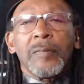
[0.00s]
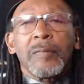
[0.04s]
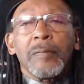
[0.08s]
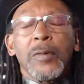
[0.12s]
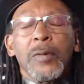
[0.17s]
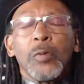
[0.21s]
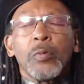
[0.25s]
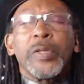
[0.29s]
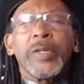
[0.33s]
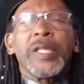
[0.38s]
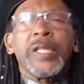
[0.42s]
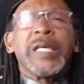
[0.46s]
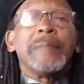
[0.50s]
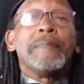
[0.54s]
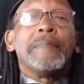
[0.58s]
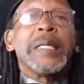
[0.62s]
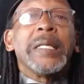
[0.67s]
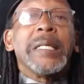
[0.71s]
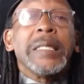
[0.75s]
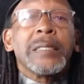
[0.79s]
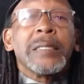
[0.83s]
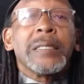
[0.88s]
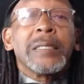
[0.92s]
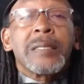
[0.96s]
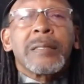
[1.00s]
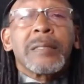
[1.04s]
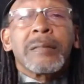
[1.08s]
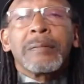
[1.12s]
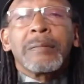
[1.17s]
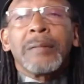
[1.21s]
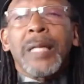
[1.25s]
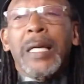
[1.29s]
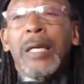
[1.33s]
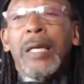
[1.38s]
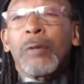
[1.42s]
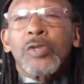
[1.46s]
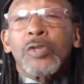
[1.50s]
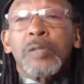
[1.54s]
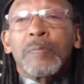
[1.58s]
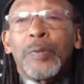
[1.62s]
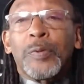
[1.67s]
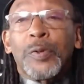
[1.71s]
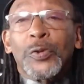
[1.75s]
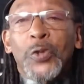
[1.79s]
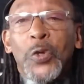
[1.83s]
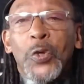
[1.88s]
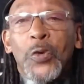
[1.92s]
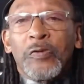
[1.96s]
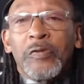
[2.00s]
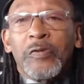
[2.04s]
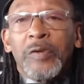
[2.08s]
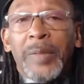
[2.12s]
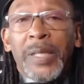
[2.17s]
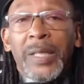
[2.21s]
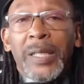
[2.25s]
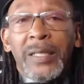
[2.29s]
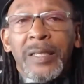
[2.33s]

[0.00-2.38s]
Within minutes, I was pulled over by